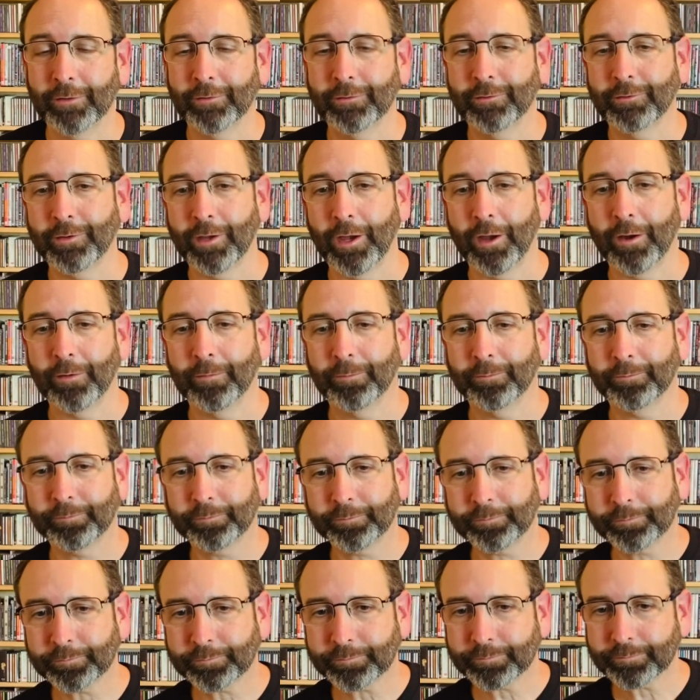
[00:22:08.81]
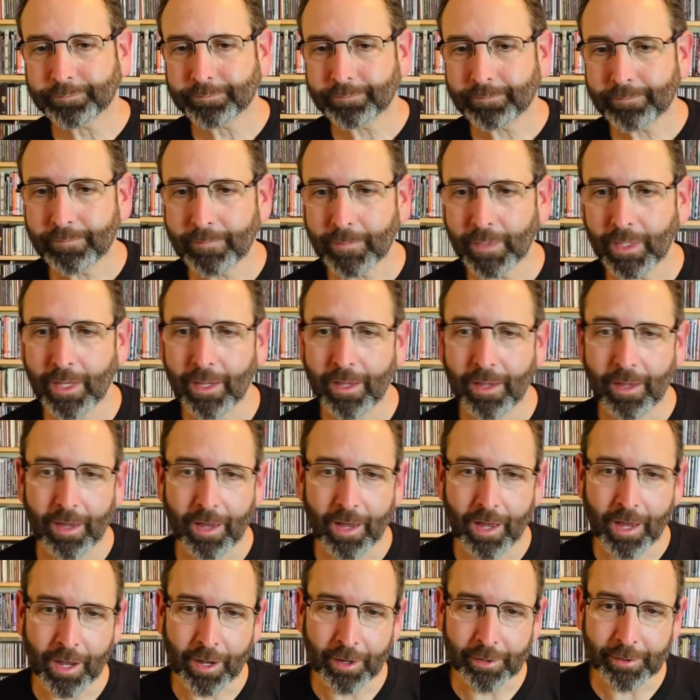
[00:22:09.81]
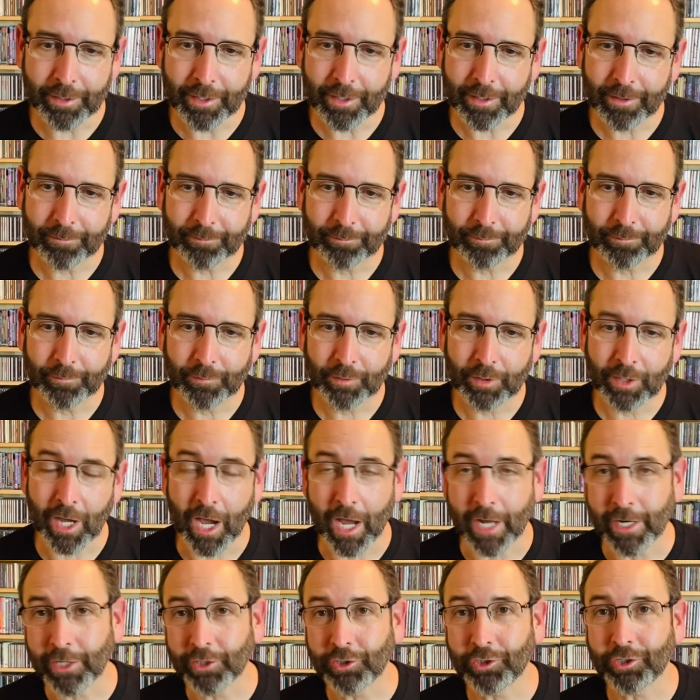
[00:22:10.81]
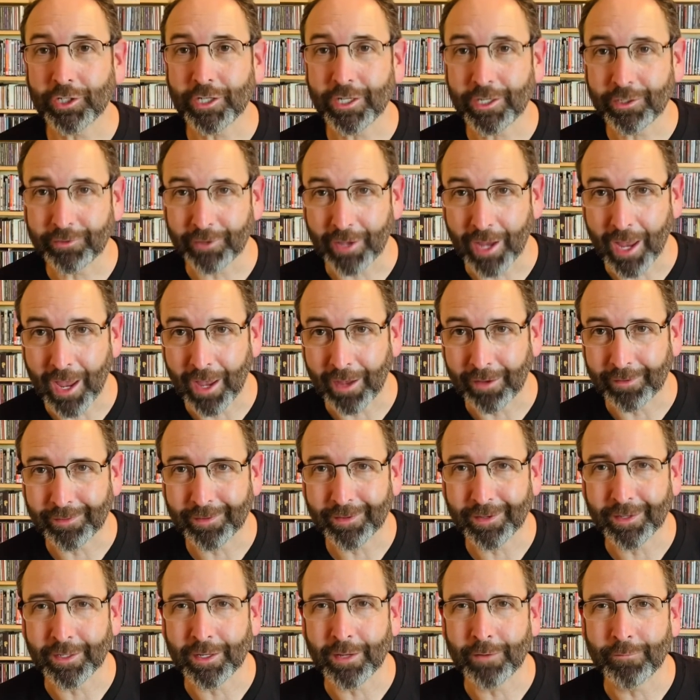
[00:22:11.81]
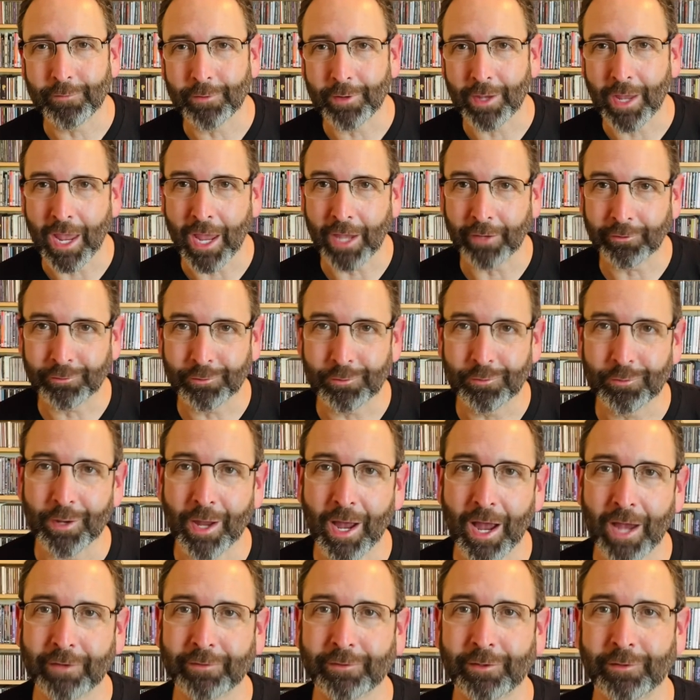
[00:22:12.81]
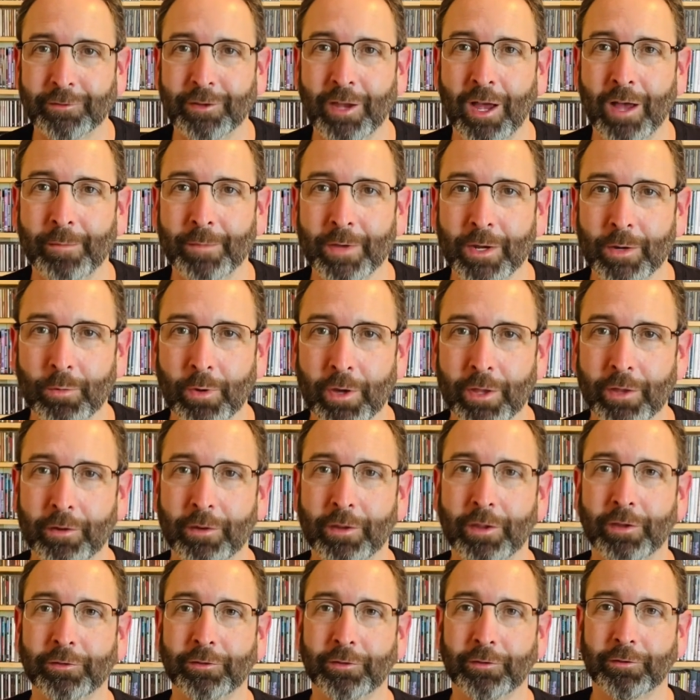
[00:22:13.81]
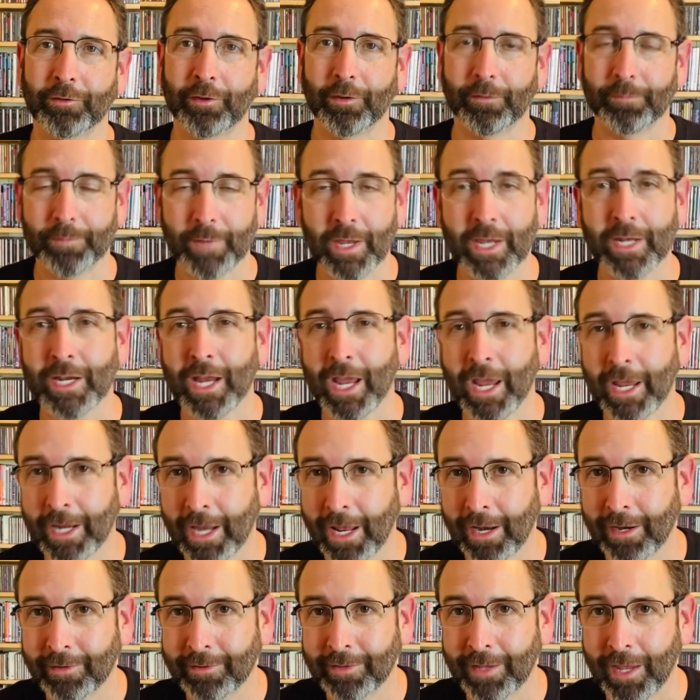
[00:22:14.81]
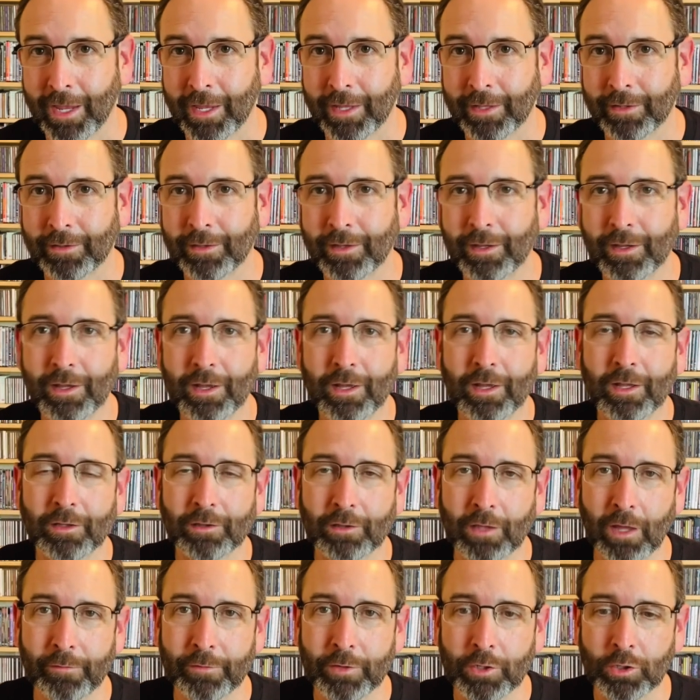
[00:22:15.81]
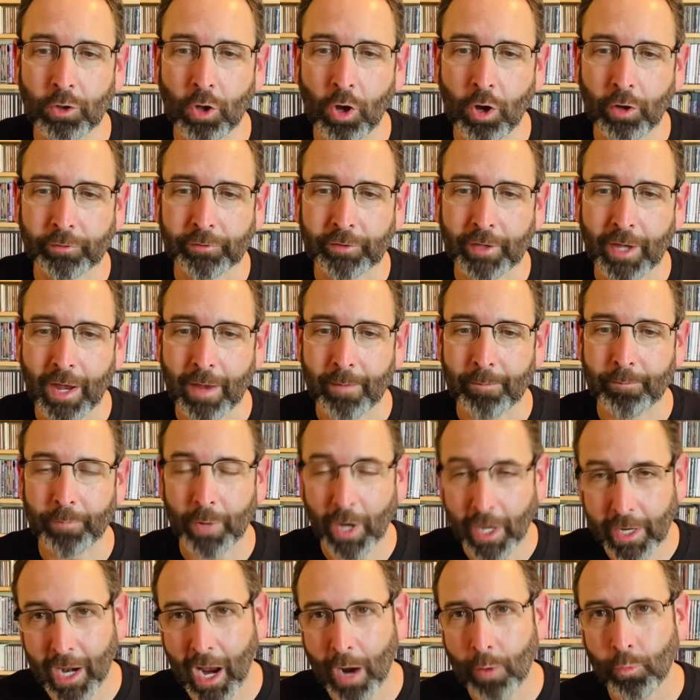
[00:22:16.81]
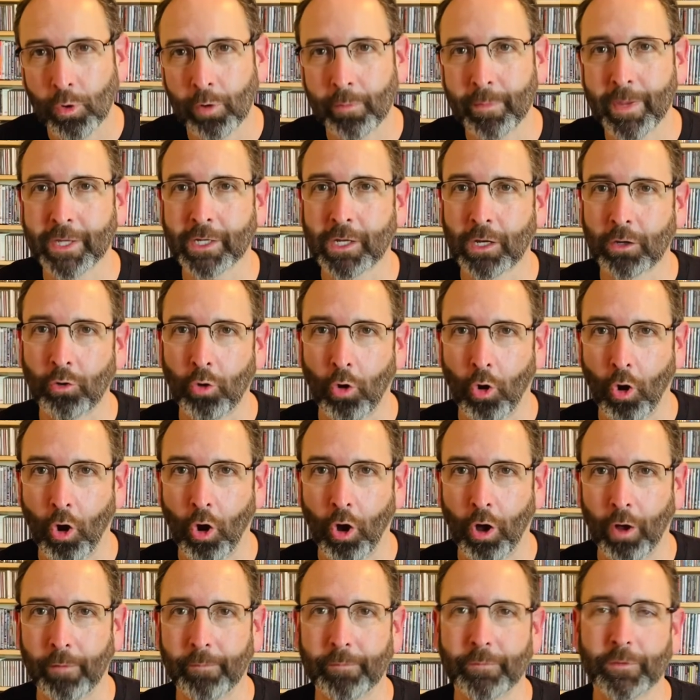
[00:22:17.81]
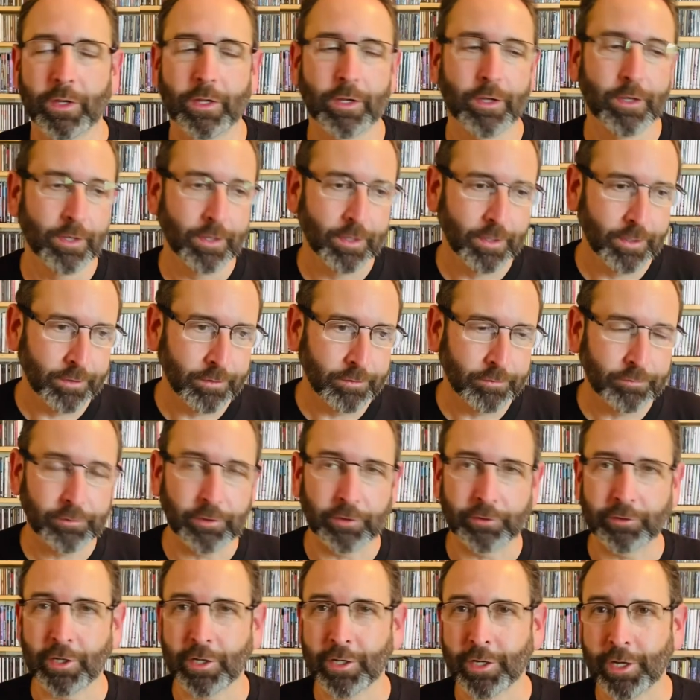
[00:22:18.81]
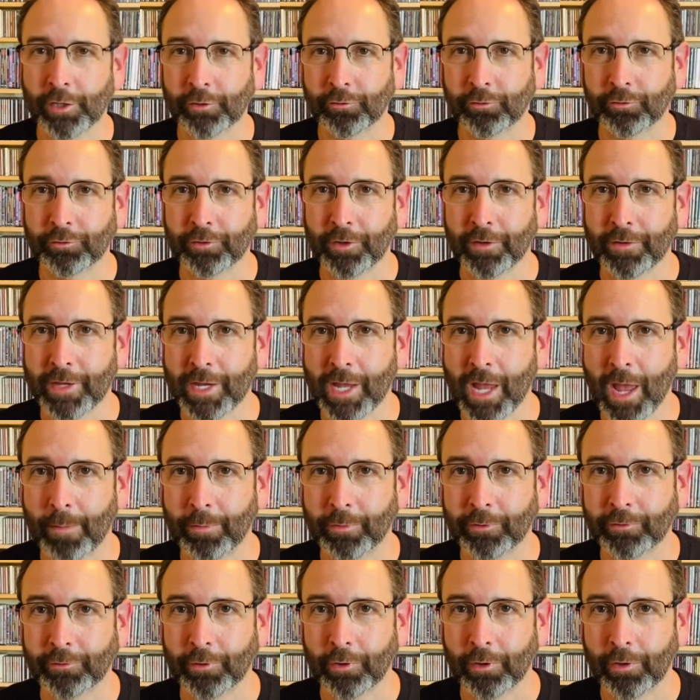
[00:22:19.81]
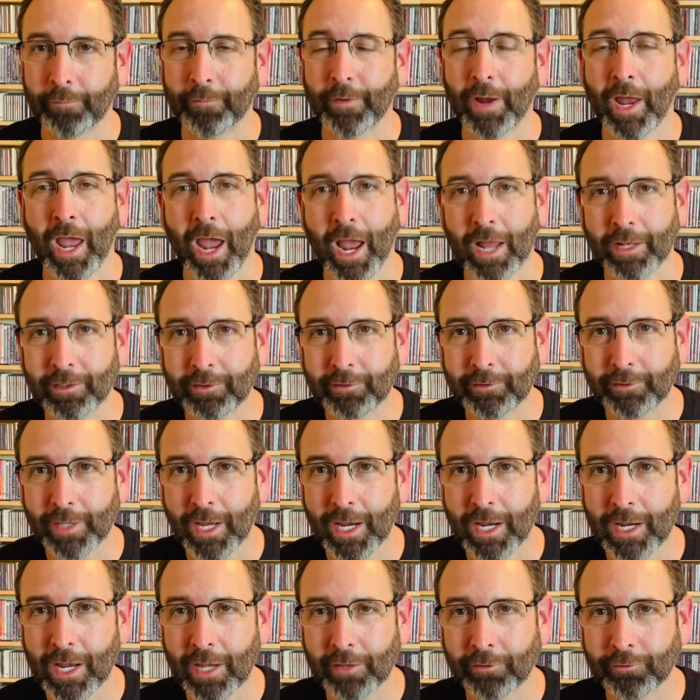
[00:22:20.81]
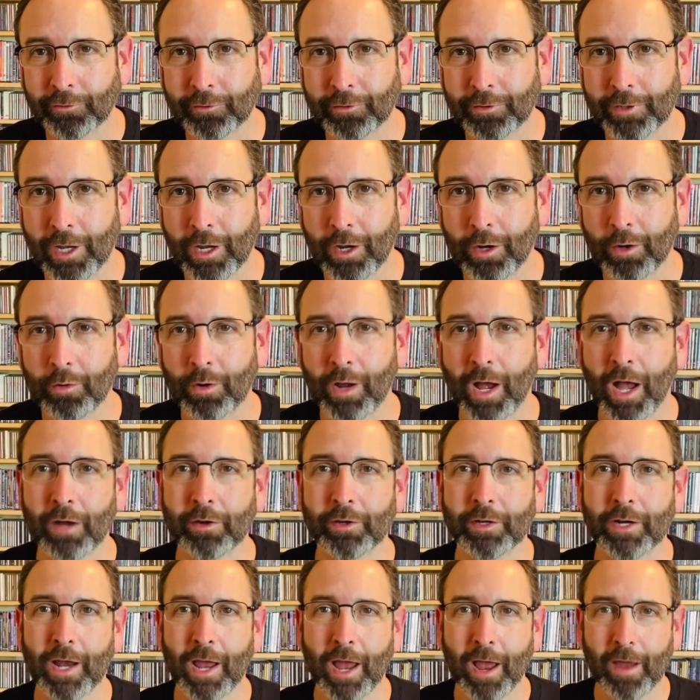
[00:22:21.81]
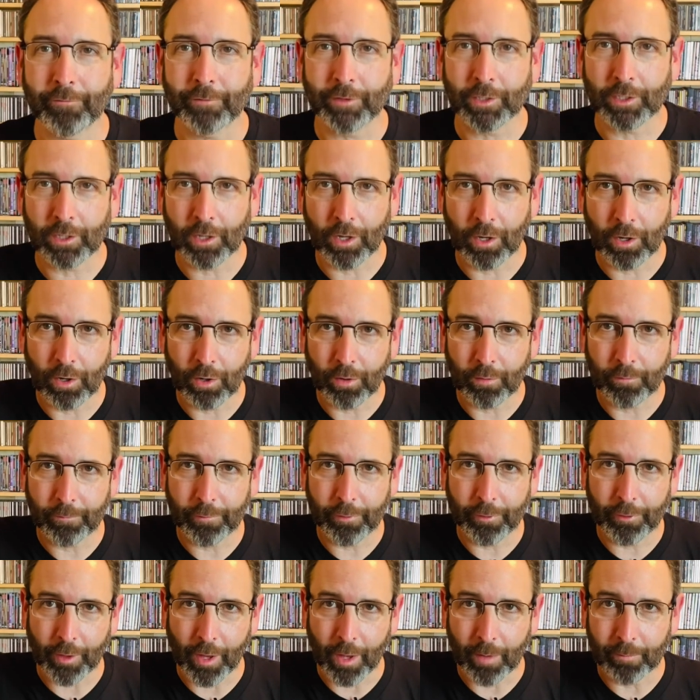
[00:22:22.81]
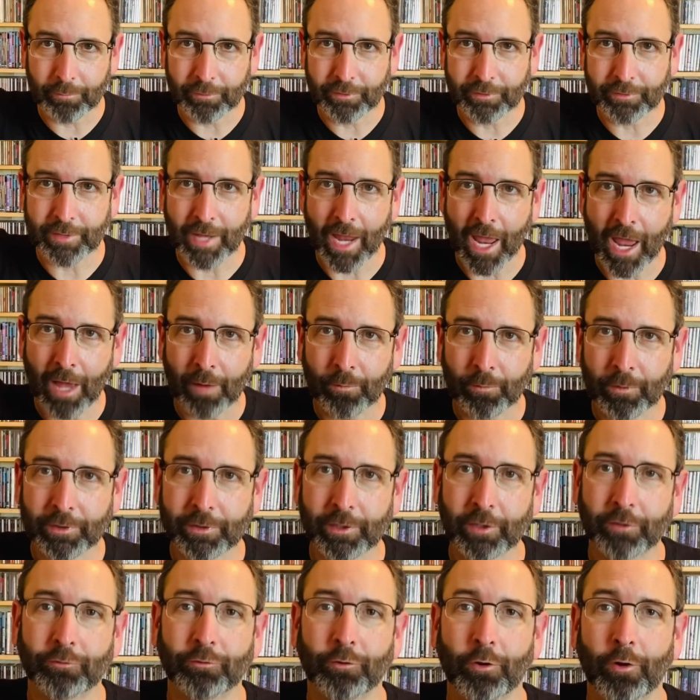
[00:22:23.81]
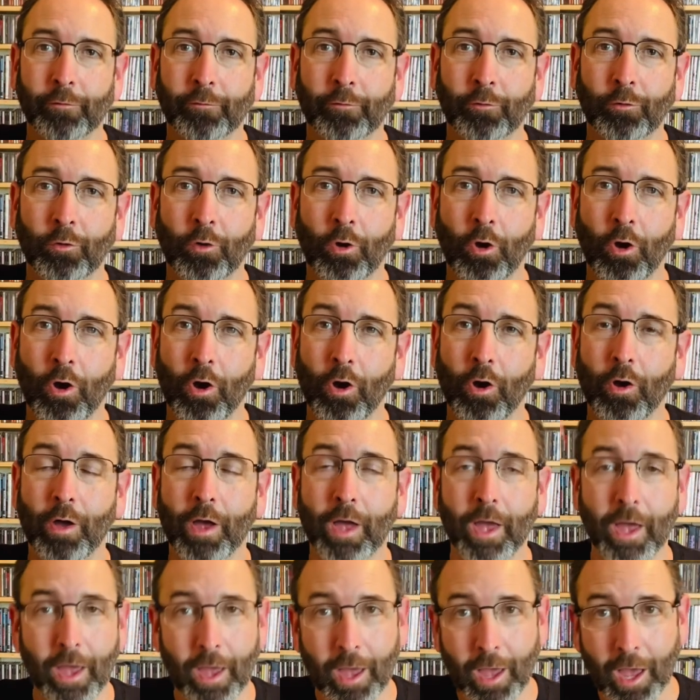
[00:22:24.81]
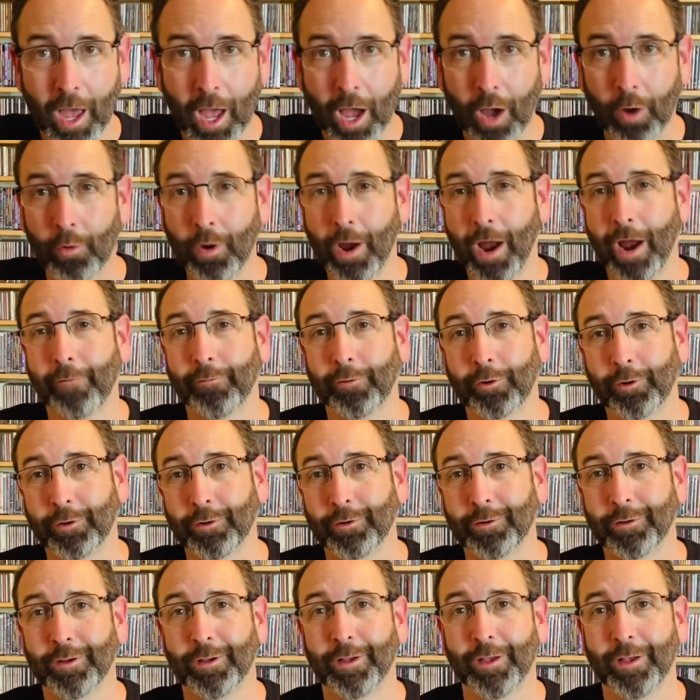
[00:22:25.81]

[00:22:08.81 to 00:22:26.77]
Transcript: So I'm going to kind of cheese out and give you ask you guys to tell me whether this is an, an 8 out of 10 love you long time but i will make a call just in the interest of the episode if i had to say yes or no i'm going to have to go thumbs down with this overall however